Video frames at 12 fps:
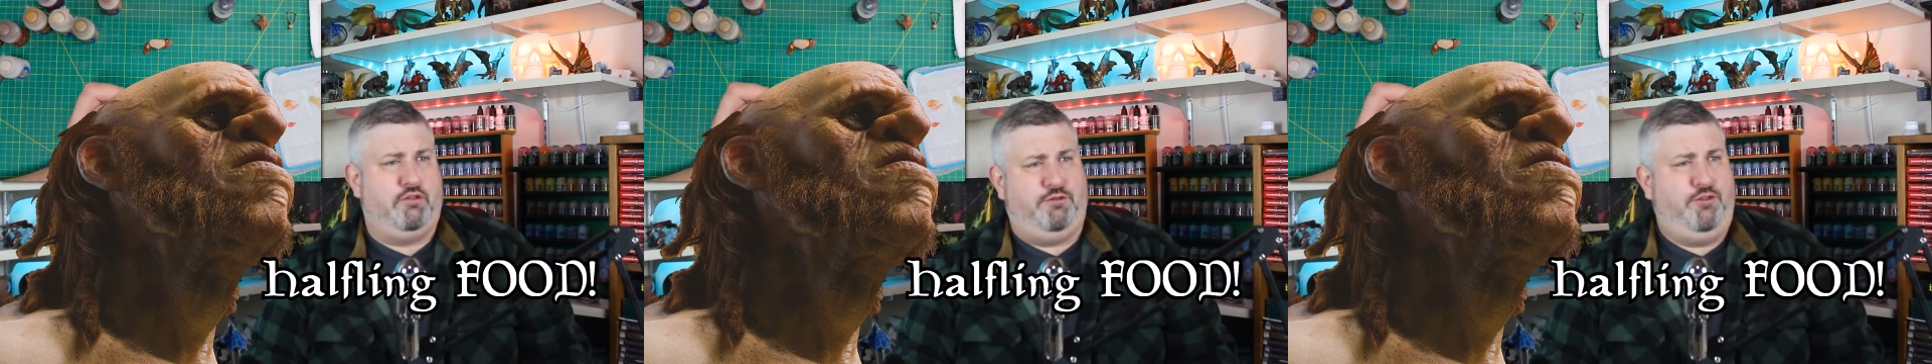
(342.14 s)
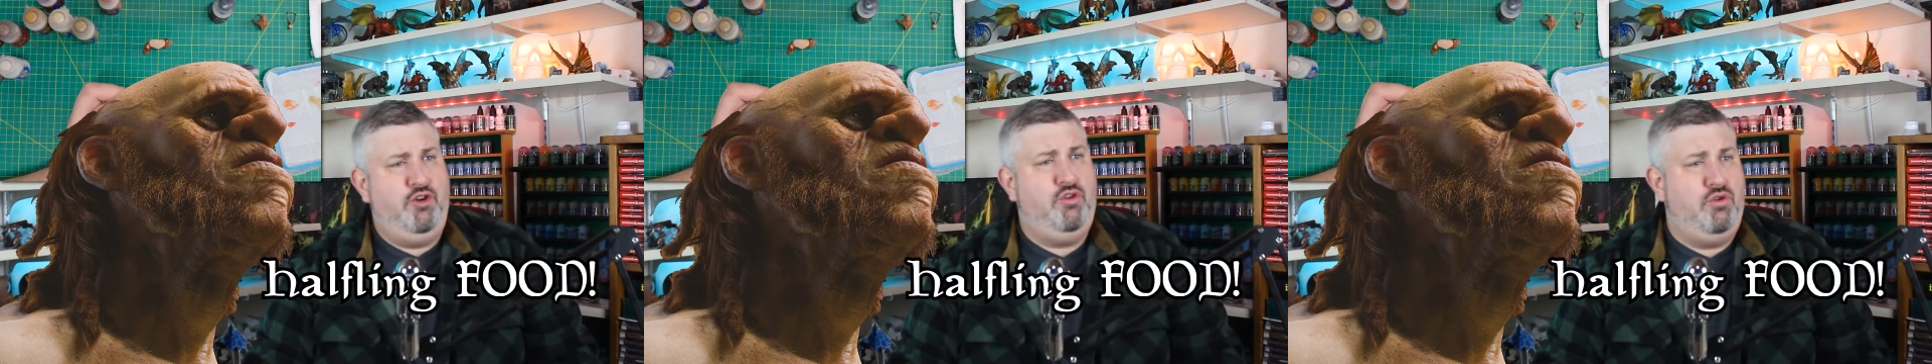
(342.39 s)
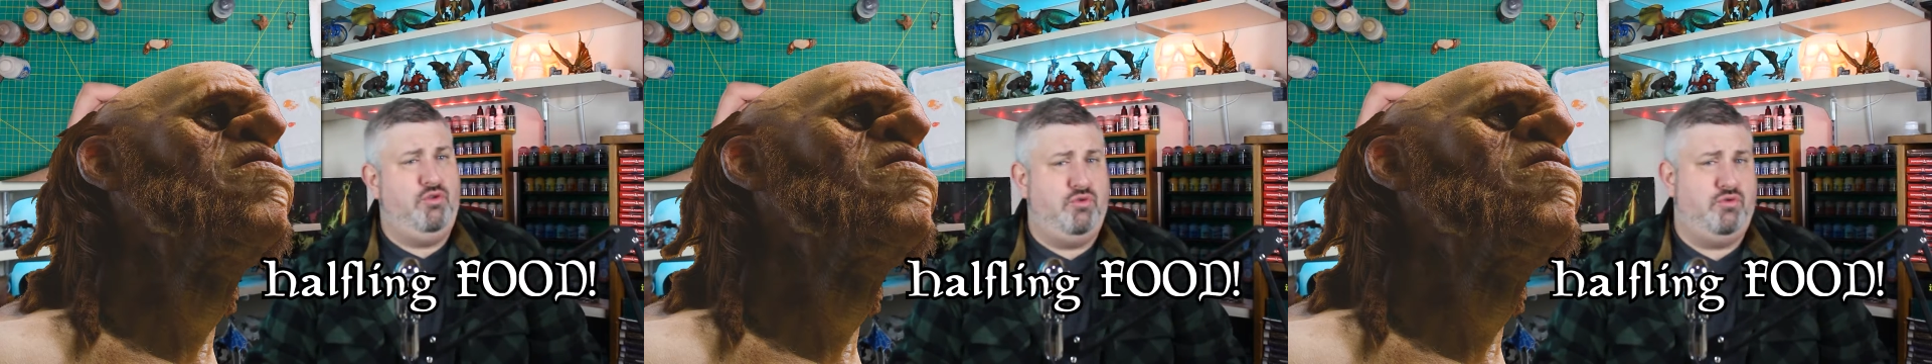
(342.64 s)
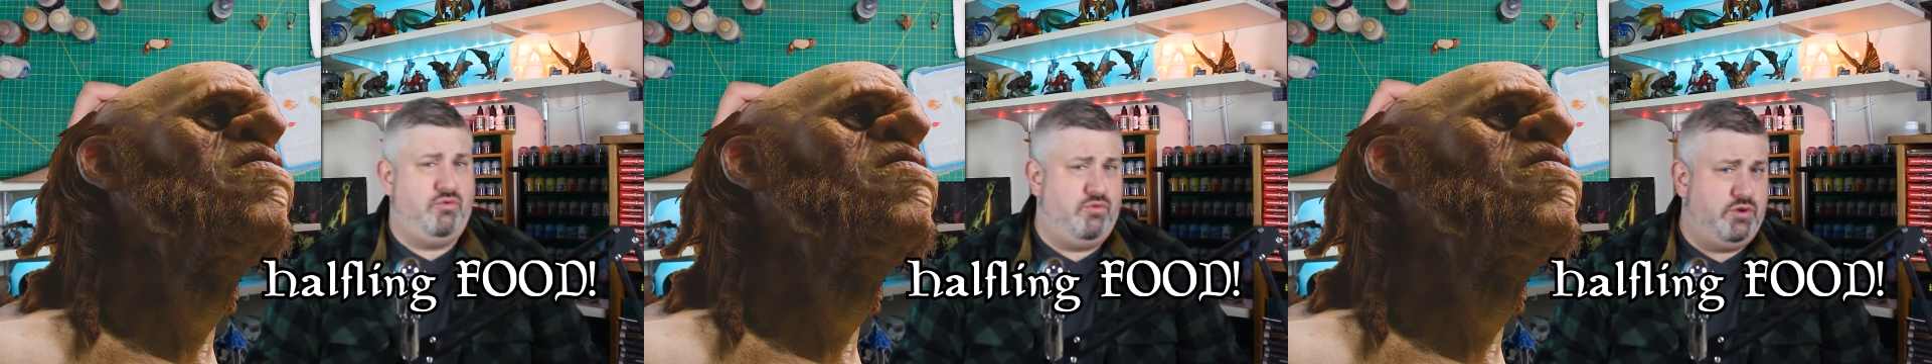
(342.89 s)

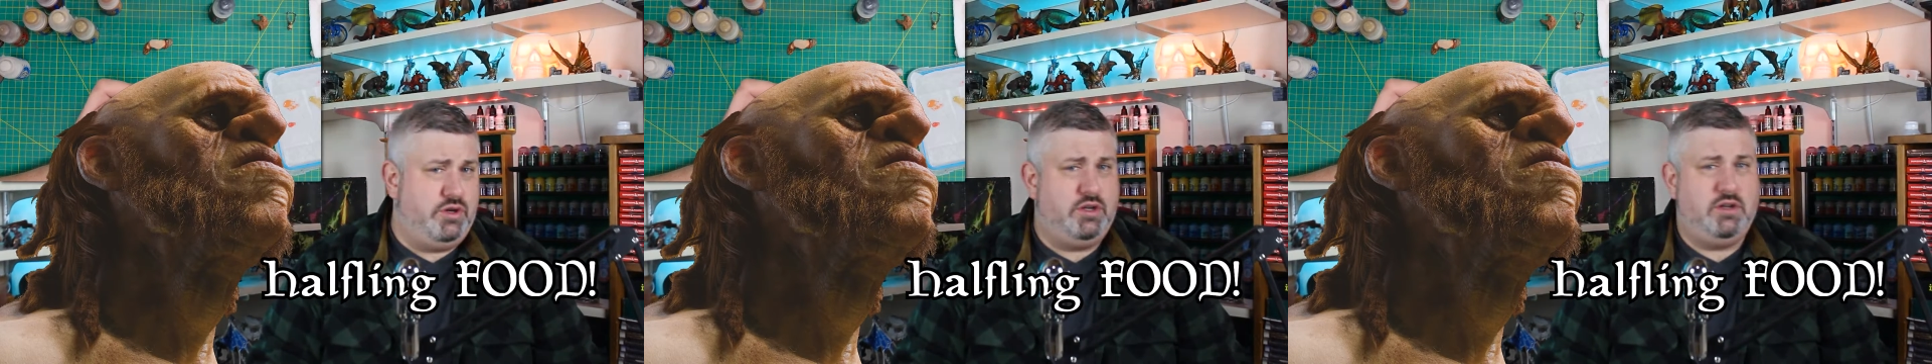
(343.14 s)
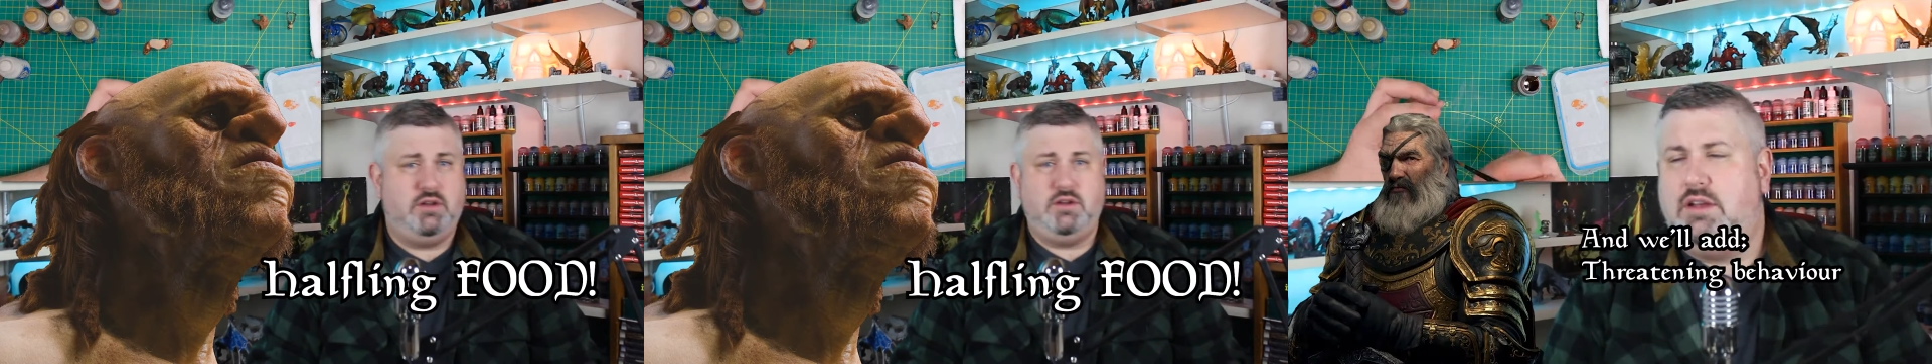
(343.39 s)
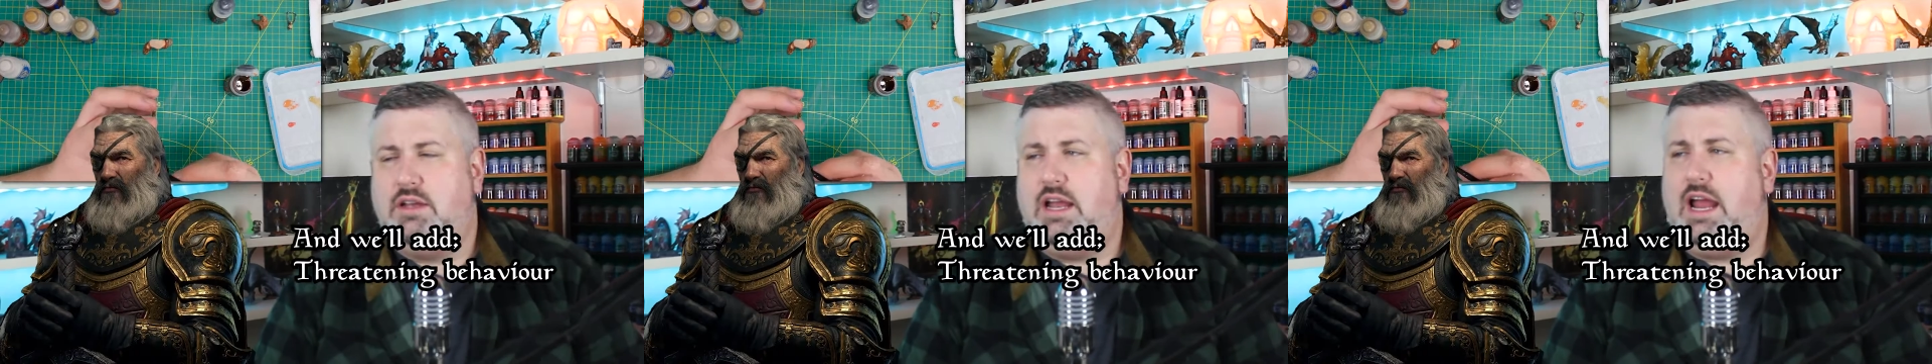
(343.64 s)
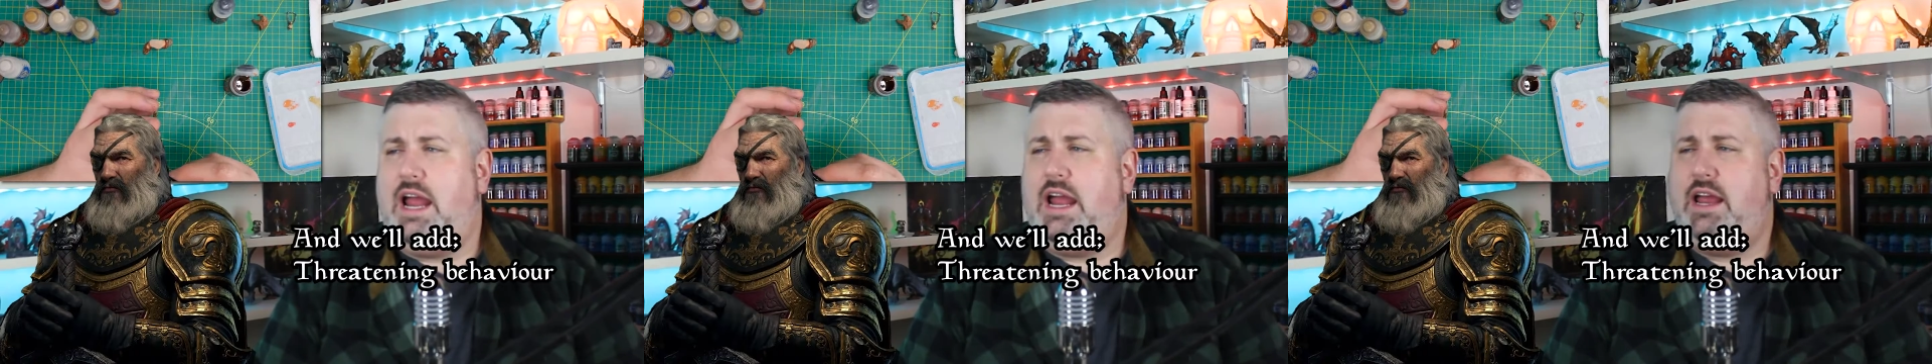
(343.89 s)
food!
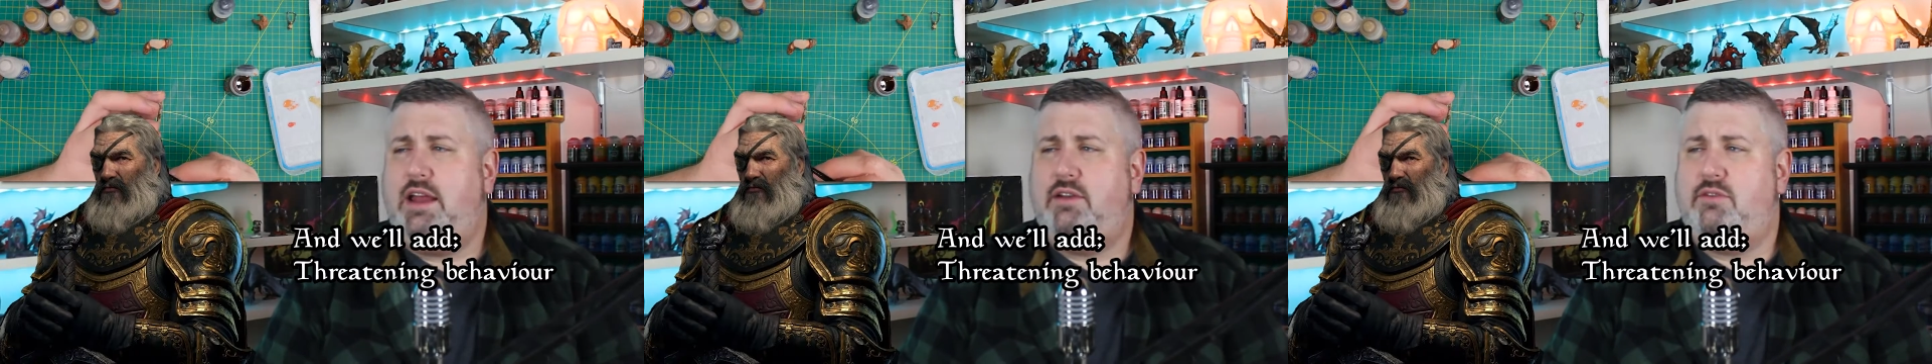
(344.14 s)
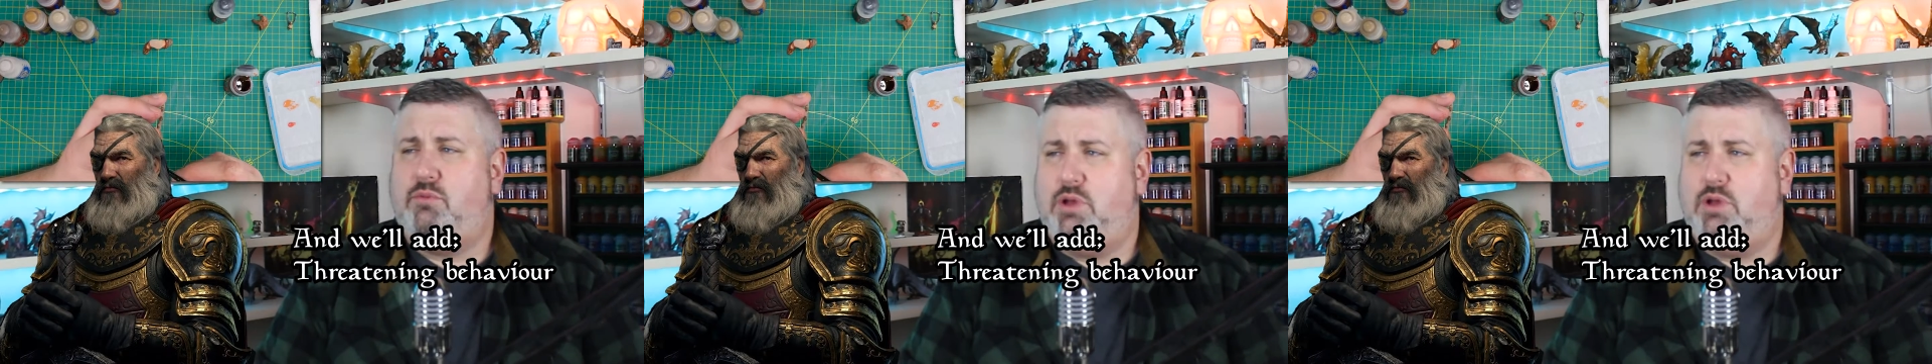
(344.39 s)
And